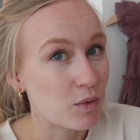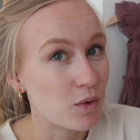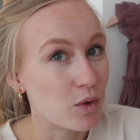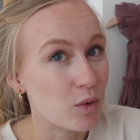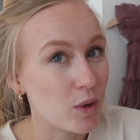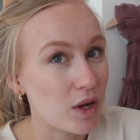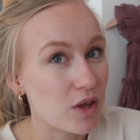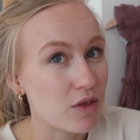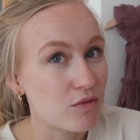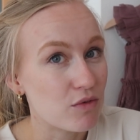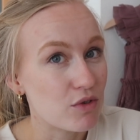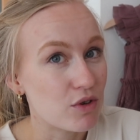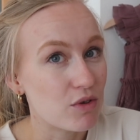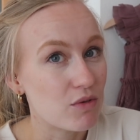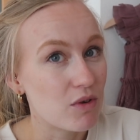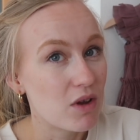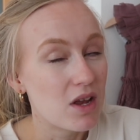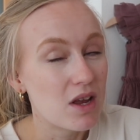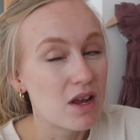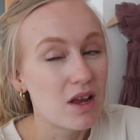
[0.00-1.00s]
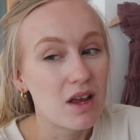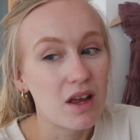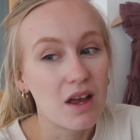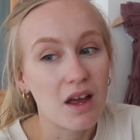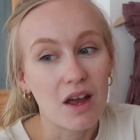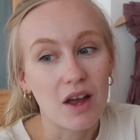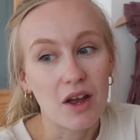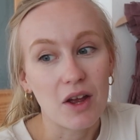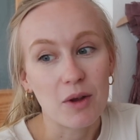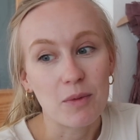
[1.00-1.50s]
all the way through,
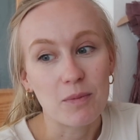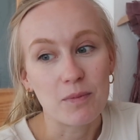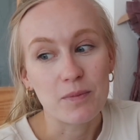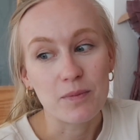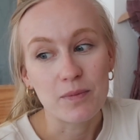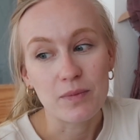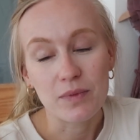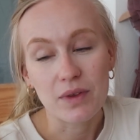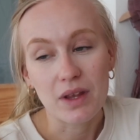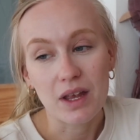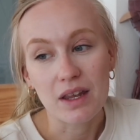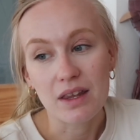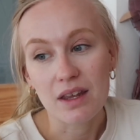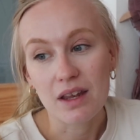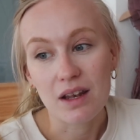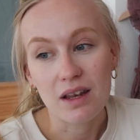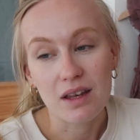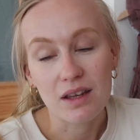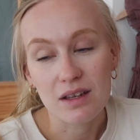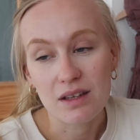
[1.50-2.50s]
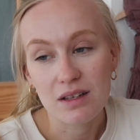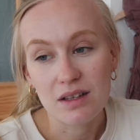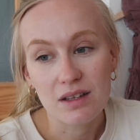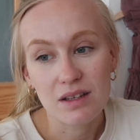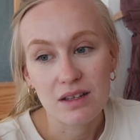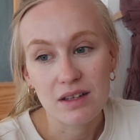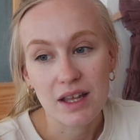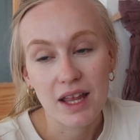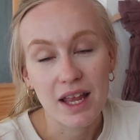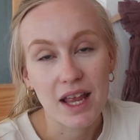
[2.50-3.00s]
and then
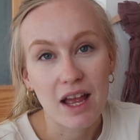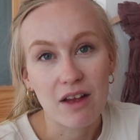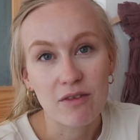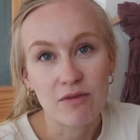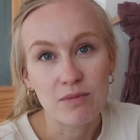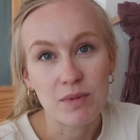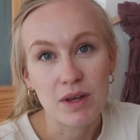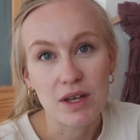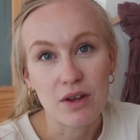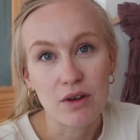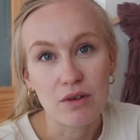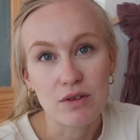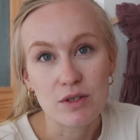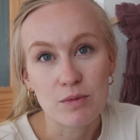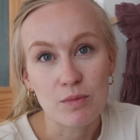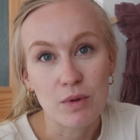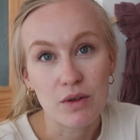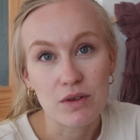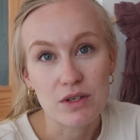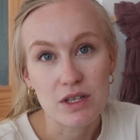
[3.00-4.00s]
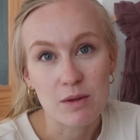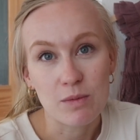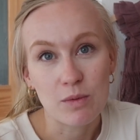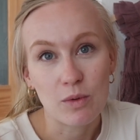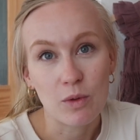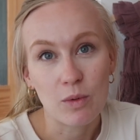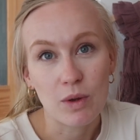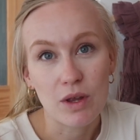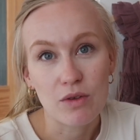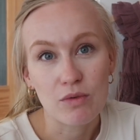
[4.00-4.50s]
they have been known to both sleep
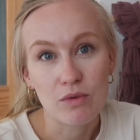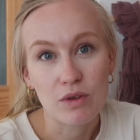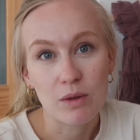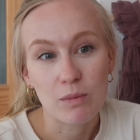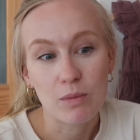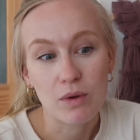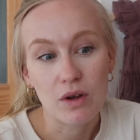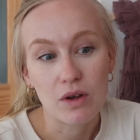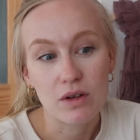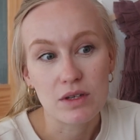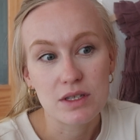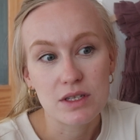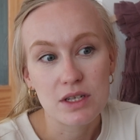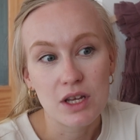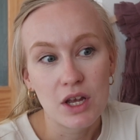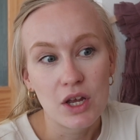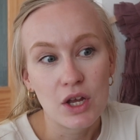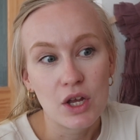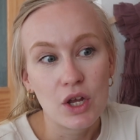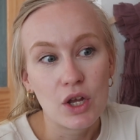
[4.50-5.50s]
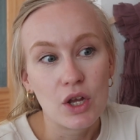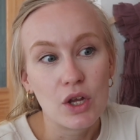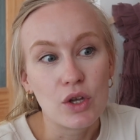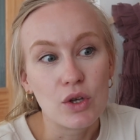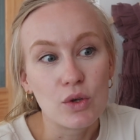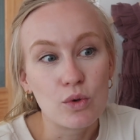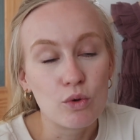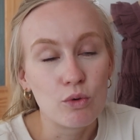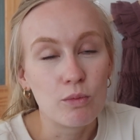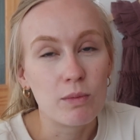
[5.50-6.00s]
all the way through in the past.
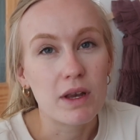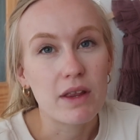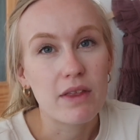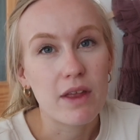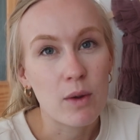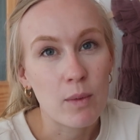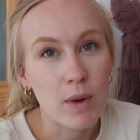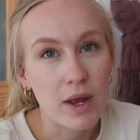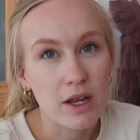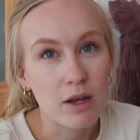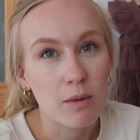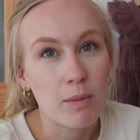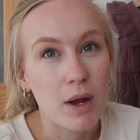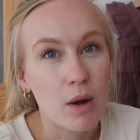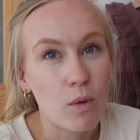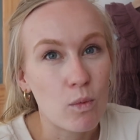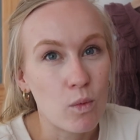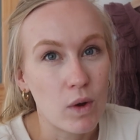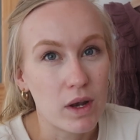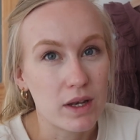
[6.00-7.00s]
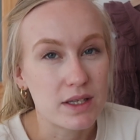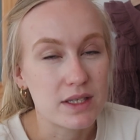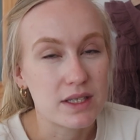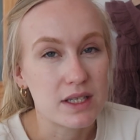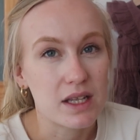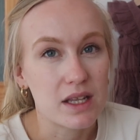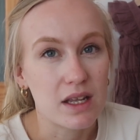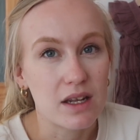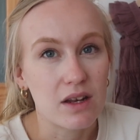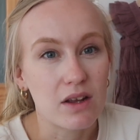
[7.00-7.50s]
Normally they wake about once
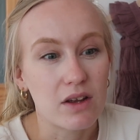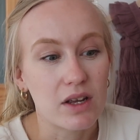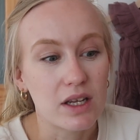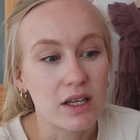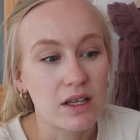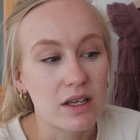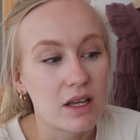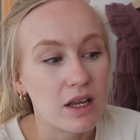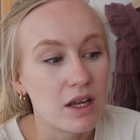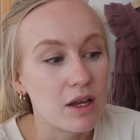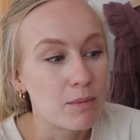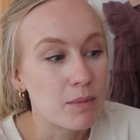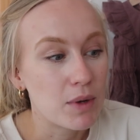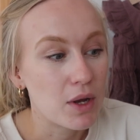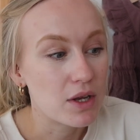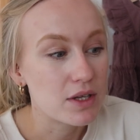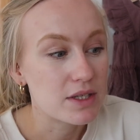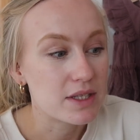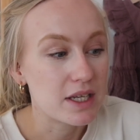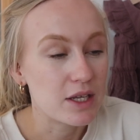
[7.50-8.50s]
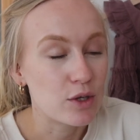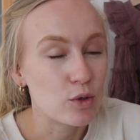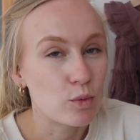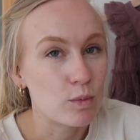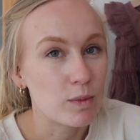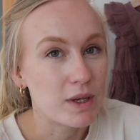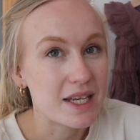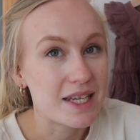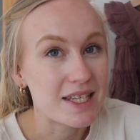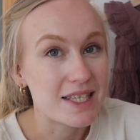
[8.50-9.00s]
in the night. Percy
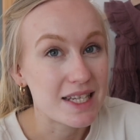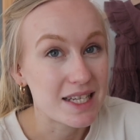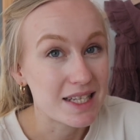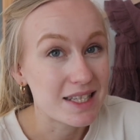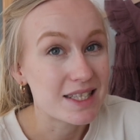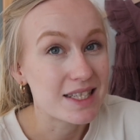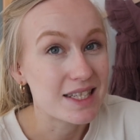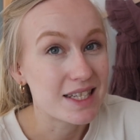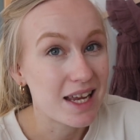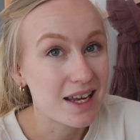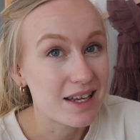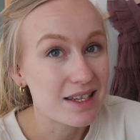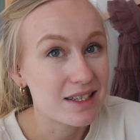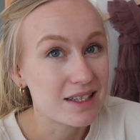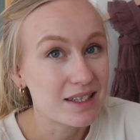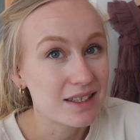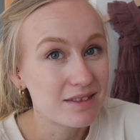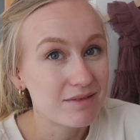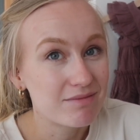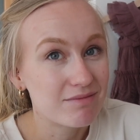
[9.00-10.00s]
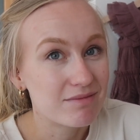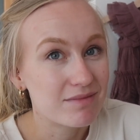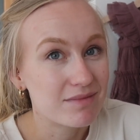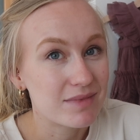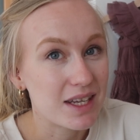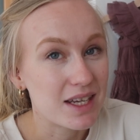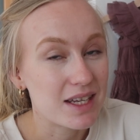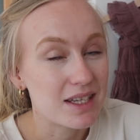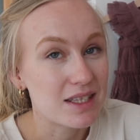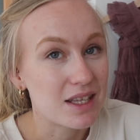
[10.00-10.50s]
normally is the instigator,
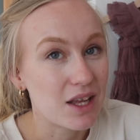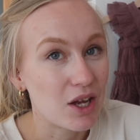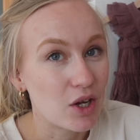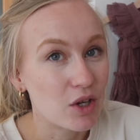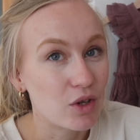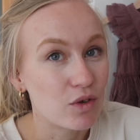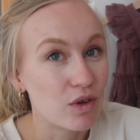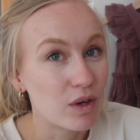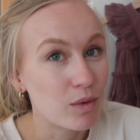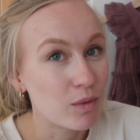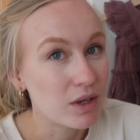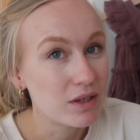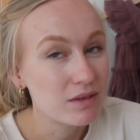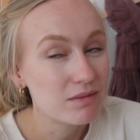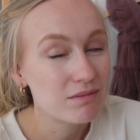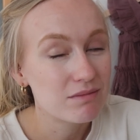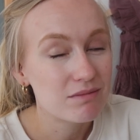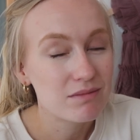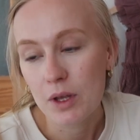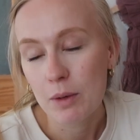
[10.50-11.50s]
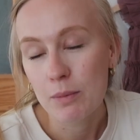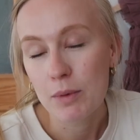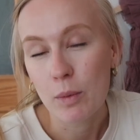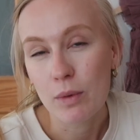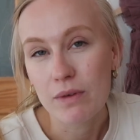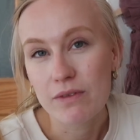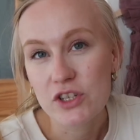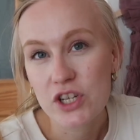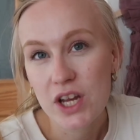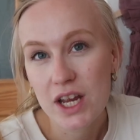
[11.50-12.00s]
he's the hungry one, but
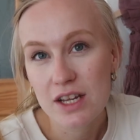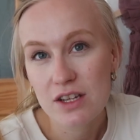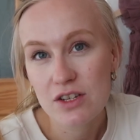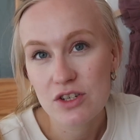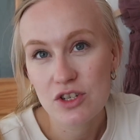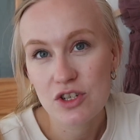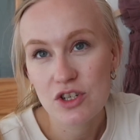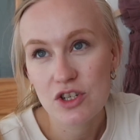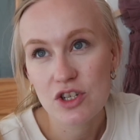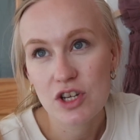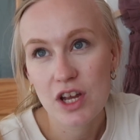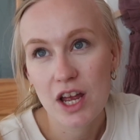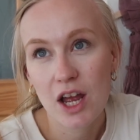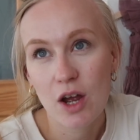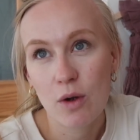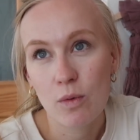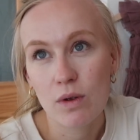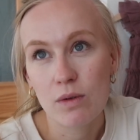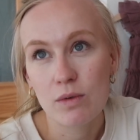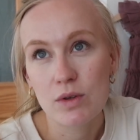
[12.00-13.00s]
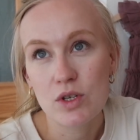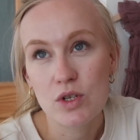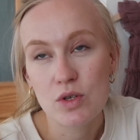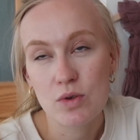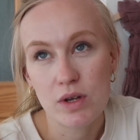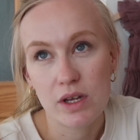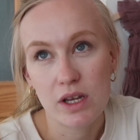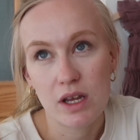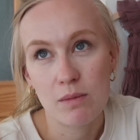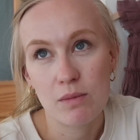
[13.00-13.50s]
we've changed how we were
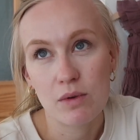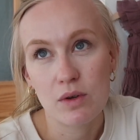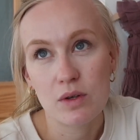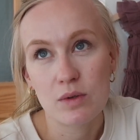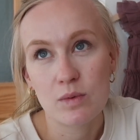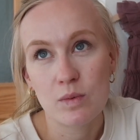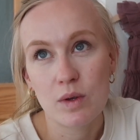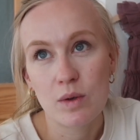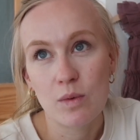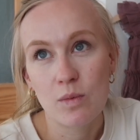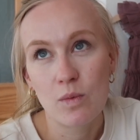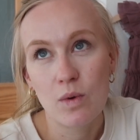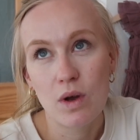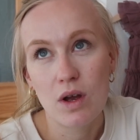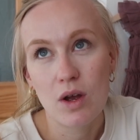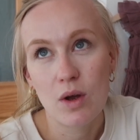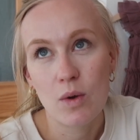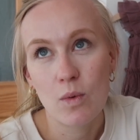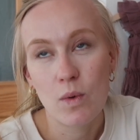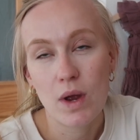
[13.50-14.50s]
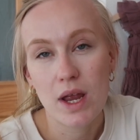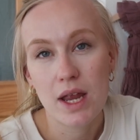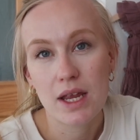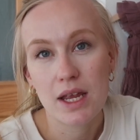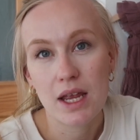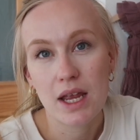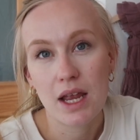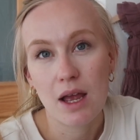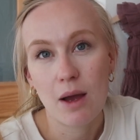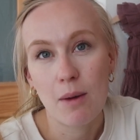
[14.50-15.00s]
doing it because we were
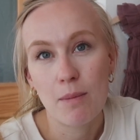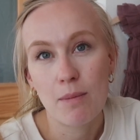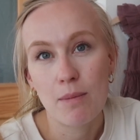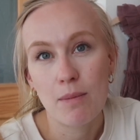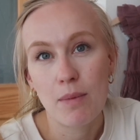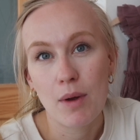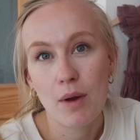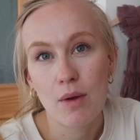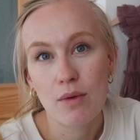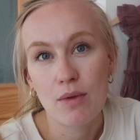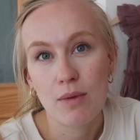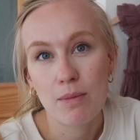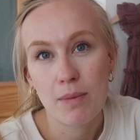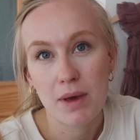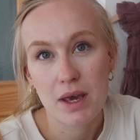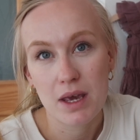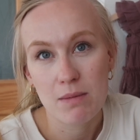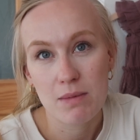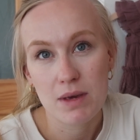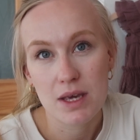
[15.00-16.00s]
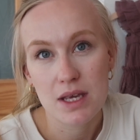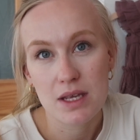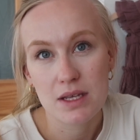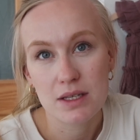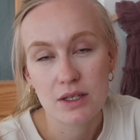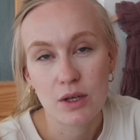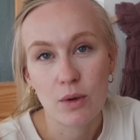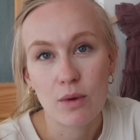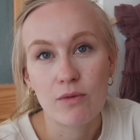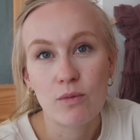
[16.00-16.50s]
waking up both
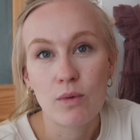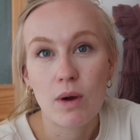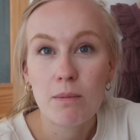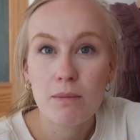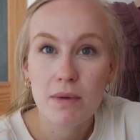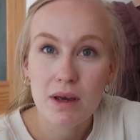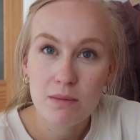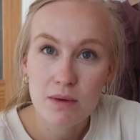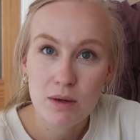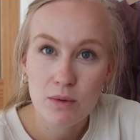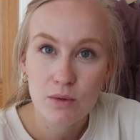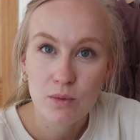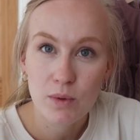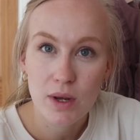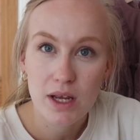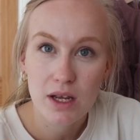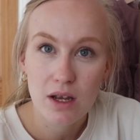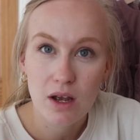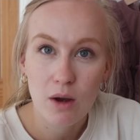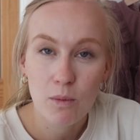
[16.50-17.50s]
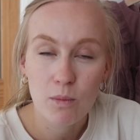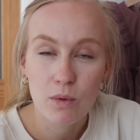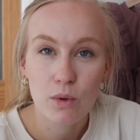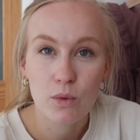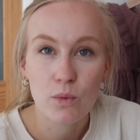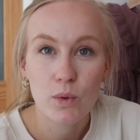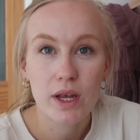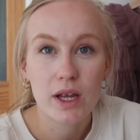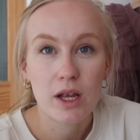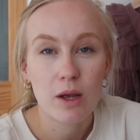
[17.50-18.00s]
babies. So if one baby would wake up, we
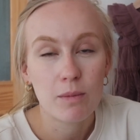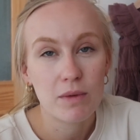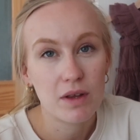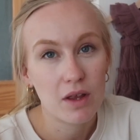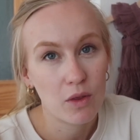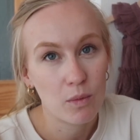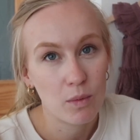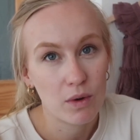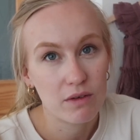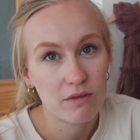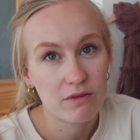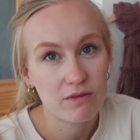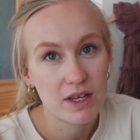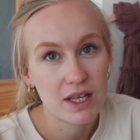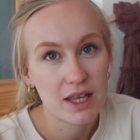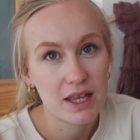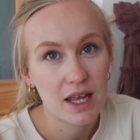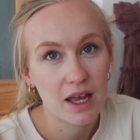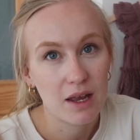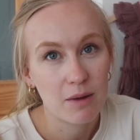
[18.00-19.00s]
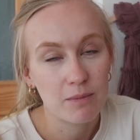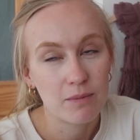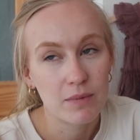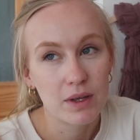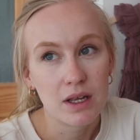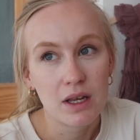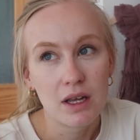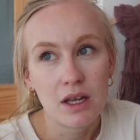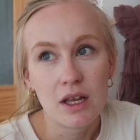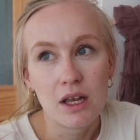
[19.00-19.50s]
would wake up the other one and feed them,
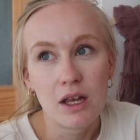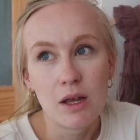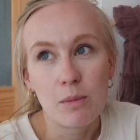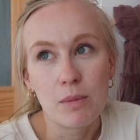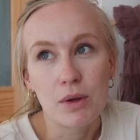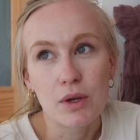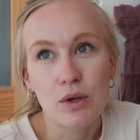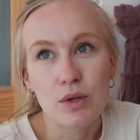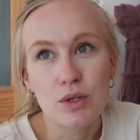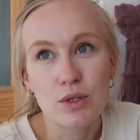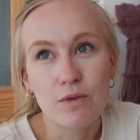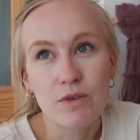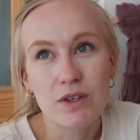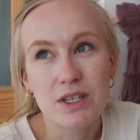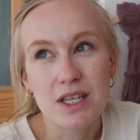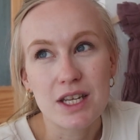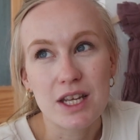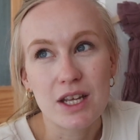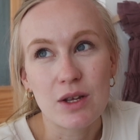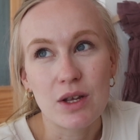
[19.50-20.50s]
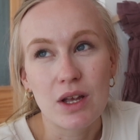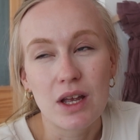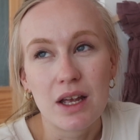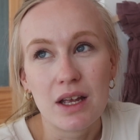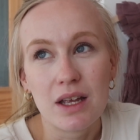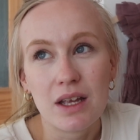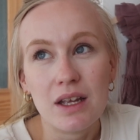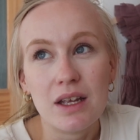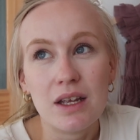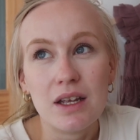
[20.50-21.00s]
because obviously
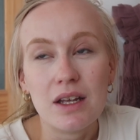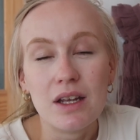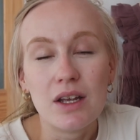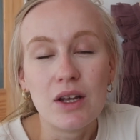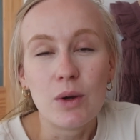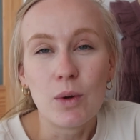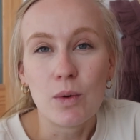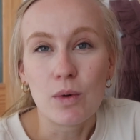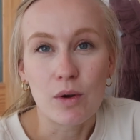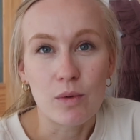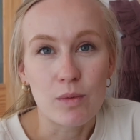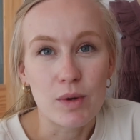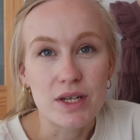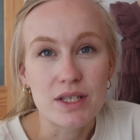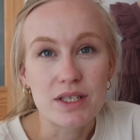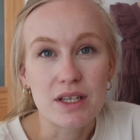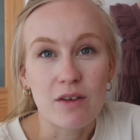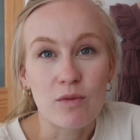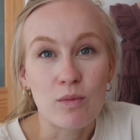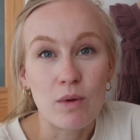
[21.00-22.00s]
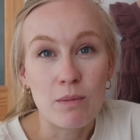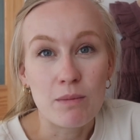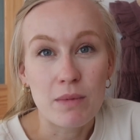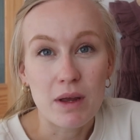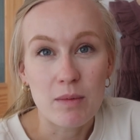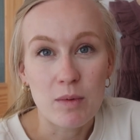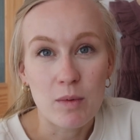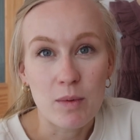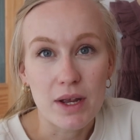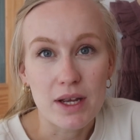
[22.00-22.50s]
we're at risk if one
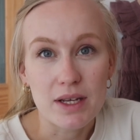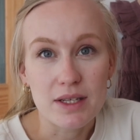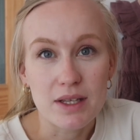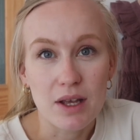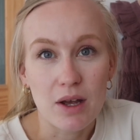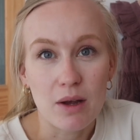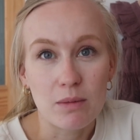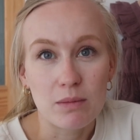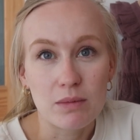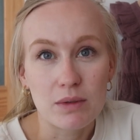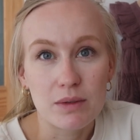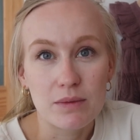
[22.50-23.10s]
baby wakes up